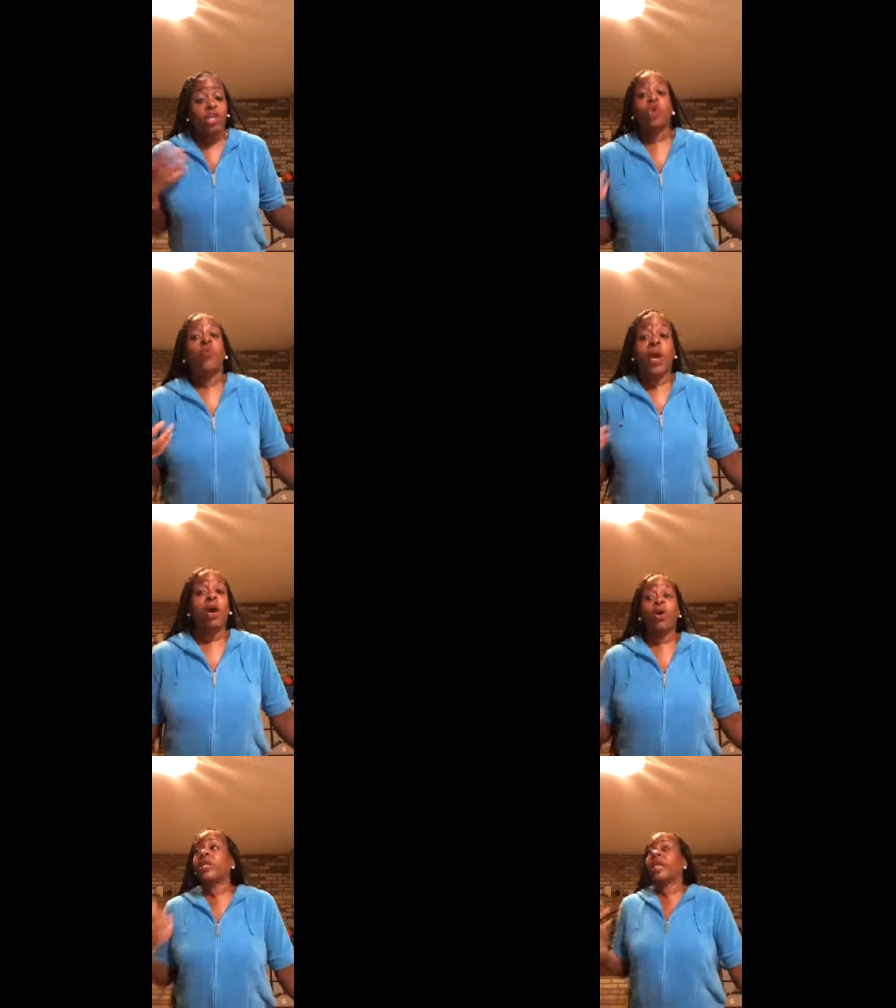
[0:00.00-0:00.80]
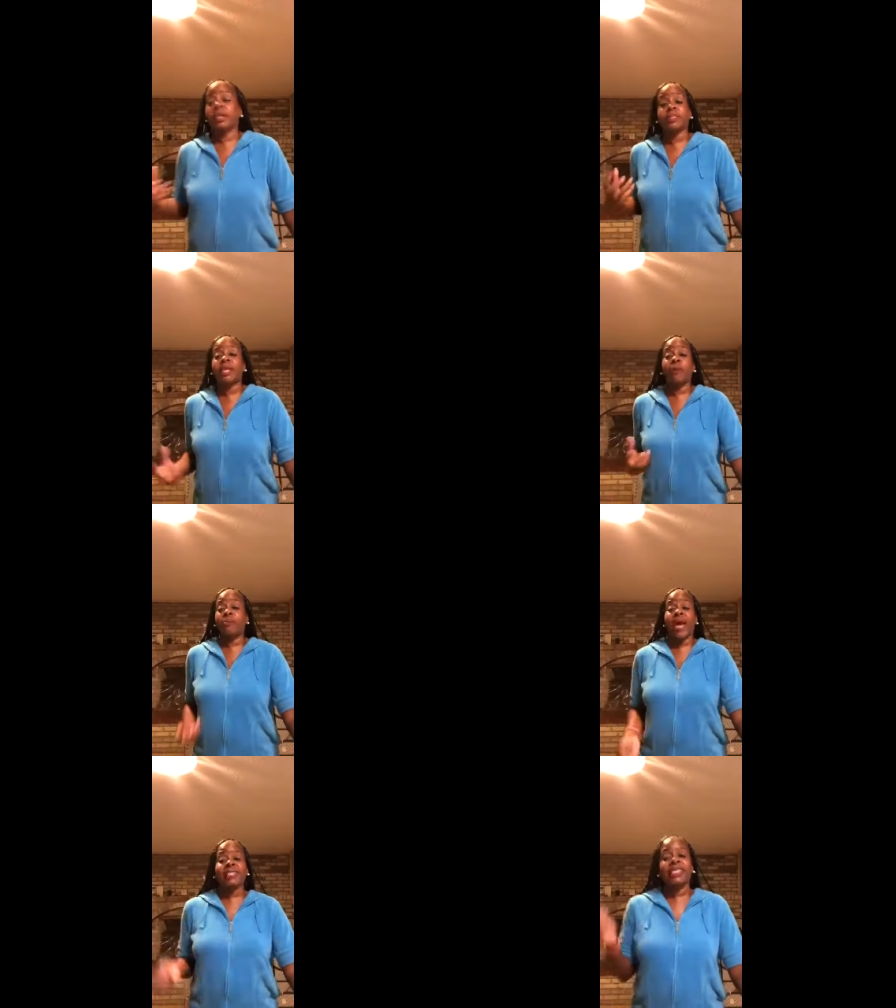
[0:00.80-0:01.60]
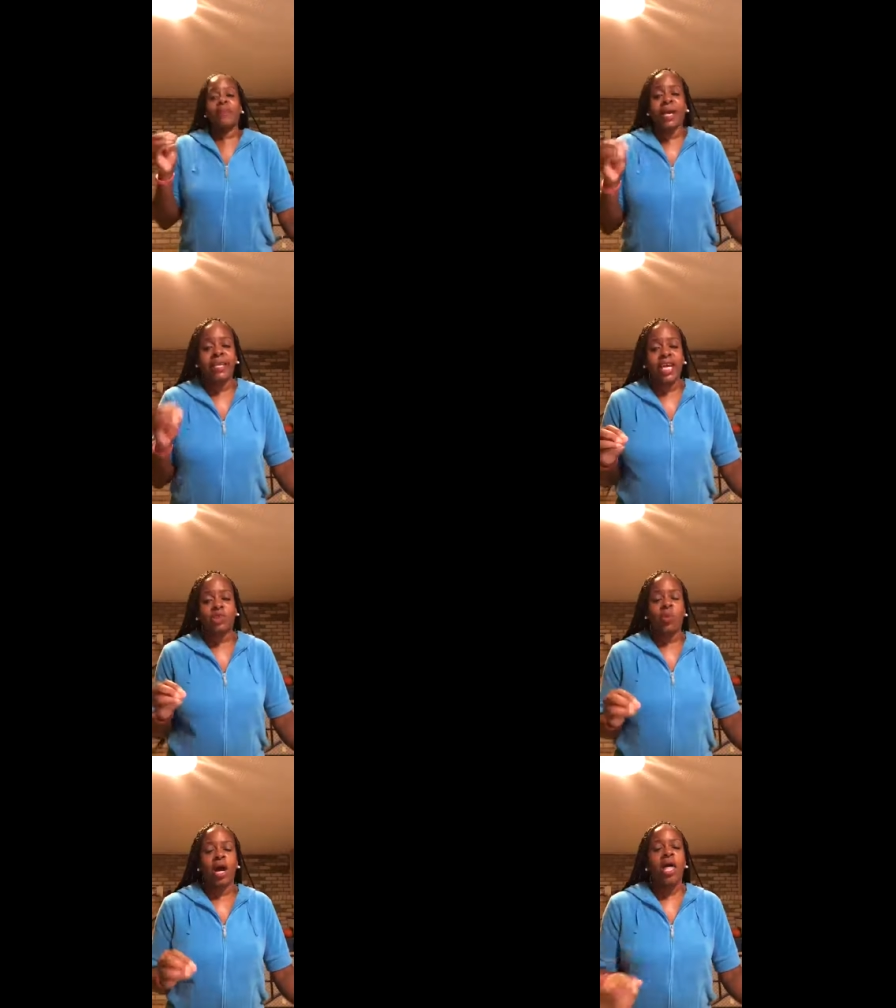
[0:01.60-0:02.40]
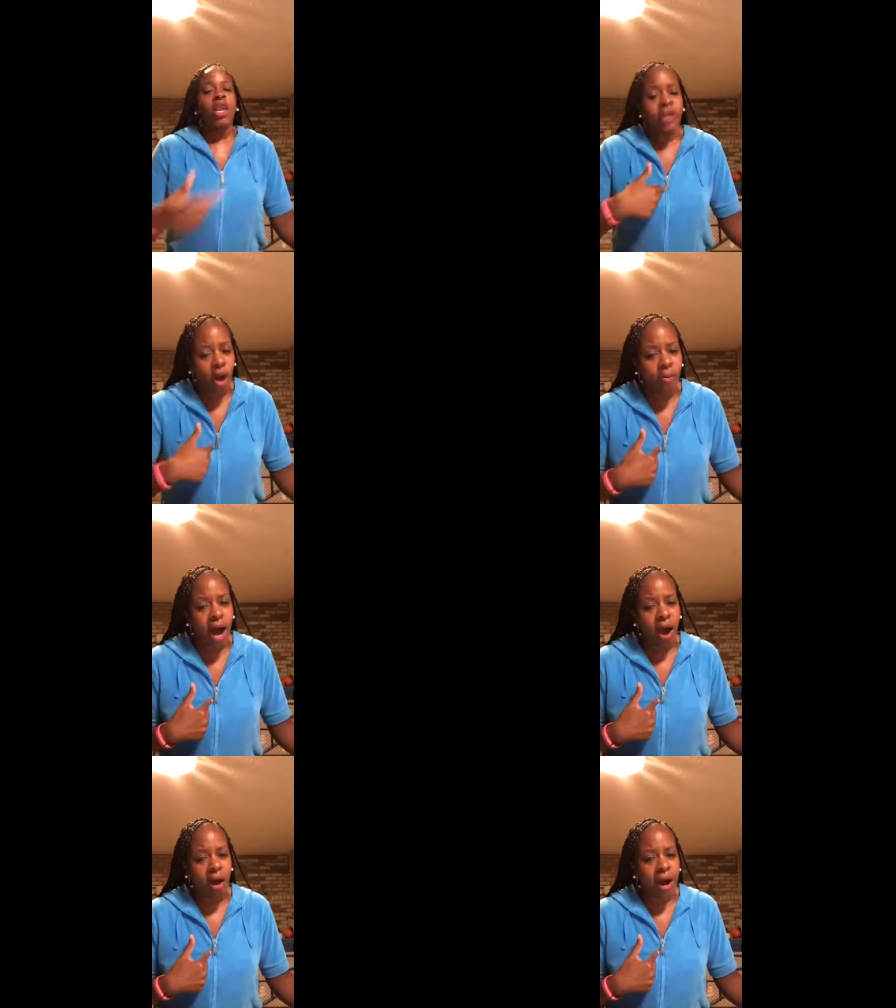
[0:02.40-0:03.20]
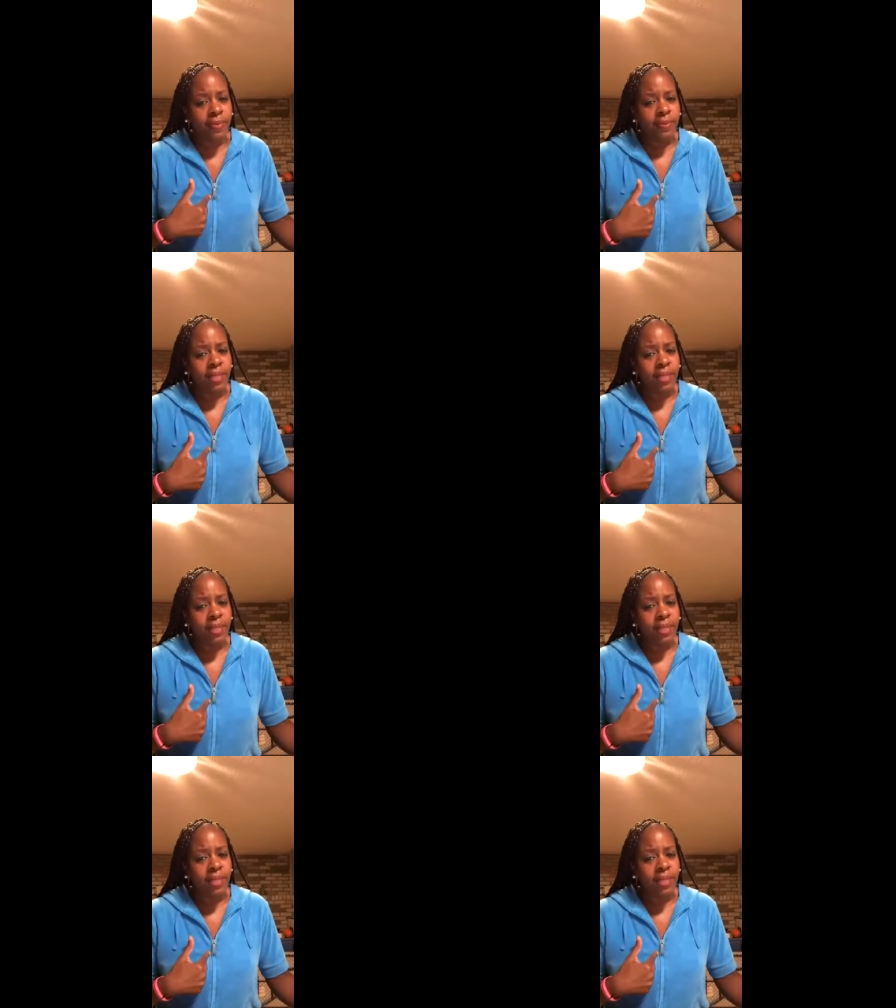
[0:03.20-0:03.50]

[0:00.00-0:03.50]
You will get upset with me. I said, but guess what? Know my heart